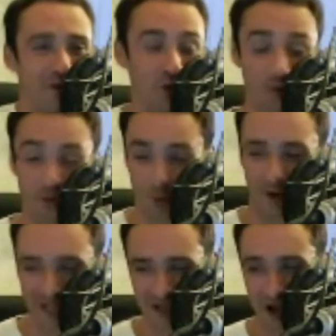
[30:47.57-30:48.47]
to
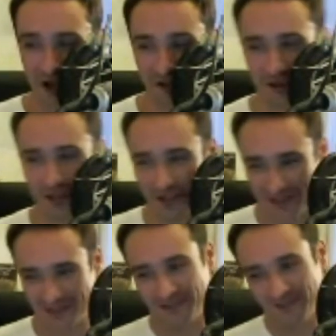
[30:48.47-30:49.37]

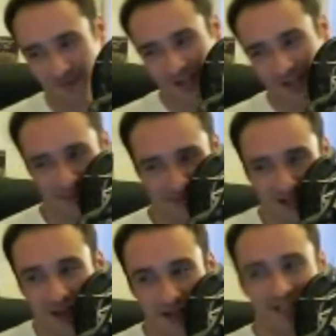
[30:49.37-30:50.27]
$20. Well, sorry,